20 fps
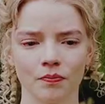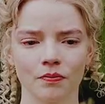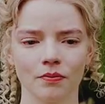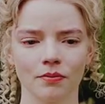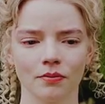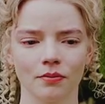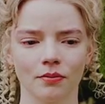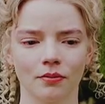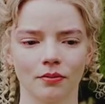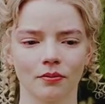
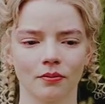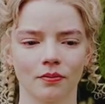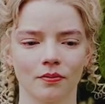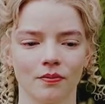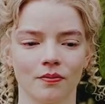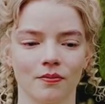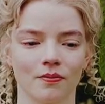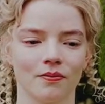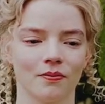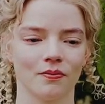left to
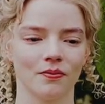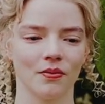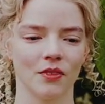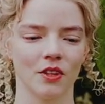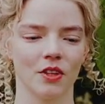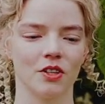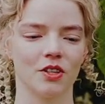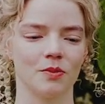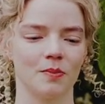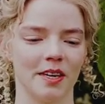
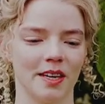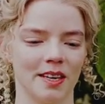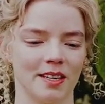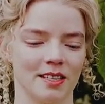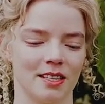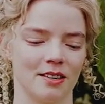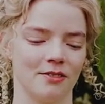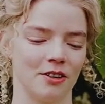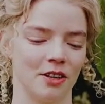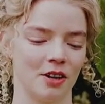see. You speak
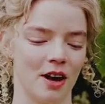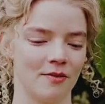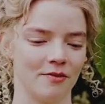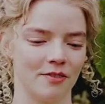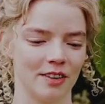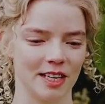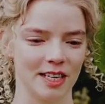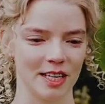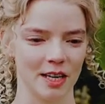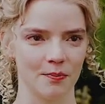as if you
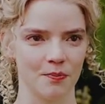envied